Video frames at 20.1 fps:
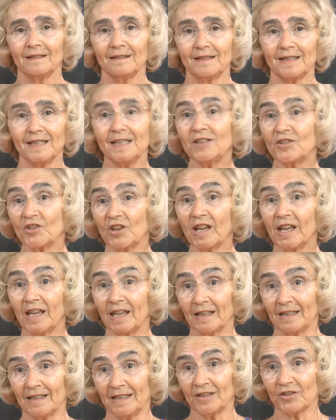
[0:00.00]
teaching
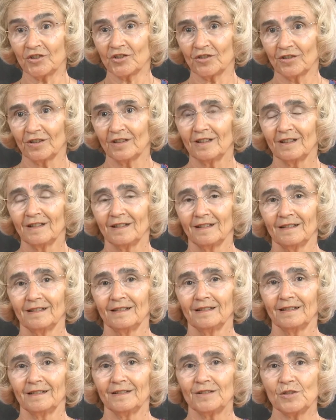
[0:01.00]
English
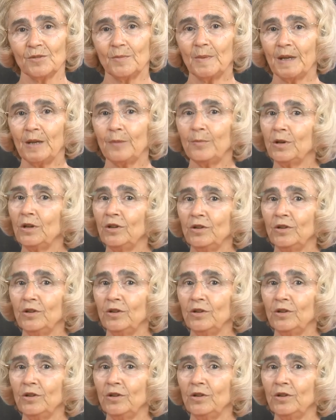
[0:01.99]
to people